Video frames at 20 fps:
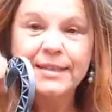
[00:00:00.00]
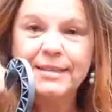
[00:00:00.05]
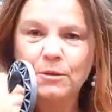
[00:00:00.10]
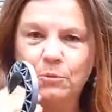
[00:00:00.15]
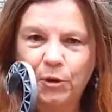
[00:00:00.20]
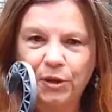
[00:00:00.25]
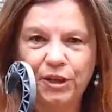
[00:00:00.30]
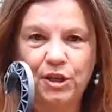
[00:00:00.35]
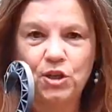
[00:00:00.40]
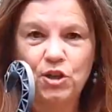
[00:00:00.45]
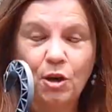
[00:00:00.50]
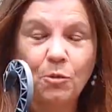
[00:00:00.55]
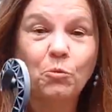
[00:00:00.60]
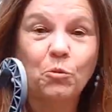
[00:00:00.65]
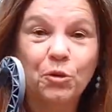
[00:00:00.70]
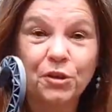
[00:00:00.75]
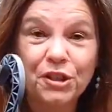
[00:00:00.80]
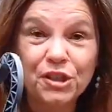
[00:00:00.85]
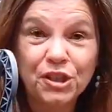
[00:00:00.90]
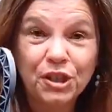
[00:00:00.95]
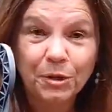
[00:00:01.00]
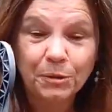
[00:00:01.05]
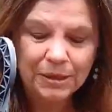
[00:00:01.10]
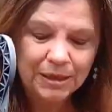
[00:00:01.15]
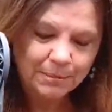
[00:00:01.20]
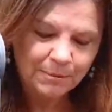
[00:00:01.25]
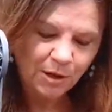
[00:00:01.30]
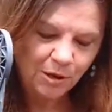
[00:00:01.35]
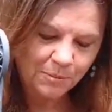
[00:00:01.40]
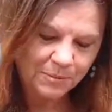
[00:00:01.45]
So what you don't want to do
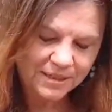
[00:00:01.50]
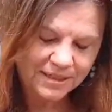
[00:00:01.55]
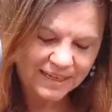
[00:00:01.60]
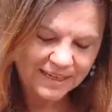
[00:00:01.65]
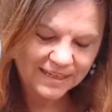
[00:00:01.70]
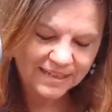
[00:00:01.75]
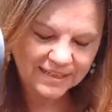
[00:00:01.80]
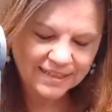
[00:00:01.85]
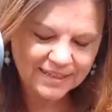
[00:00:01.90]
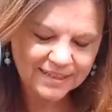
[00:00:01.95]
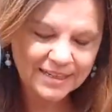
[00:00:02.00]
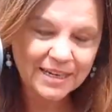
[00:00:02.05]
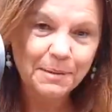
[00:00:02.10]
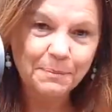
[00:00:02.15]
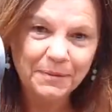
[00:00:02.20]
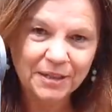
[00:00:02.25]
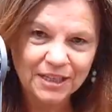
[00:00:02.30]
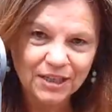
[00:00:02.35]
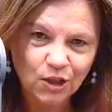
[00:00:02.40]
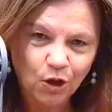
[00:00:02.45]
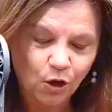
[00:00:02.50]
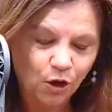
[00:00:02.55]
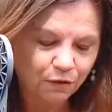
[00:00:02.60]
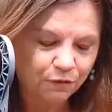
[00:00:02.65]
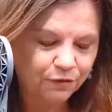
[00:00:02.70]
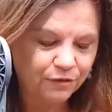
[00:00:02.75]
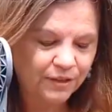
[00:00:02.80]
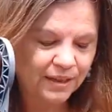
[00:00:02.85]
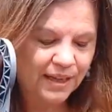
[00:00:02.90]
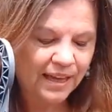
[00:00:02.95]
at the moment is snip this
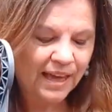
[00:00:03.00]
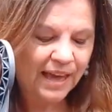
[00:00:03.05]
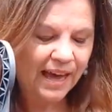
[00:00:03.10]
off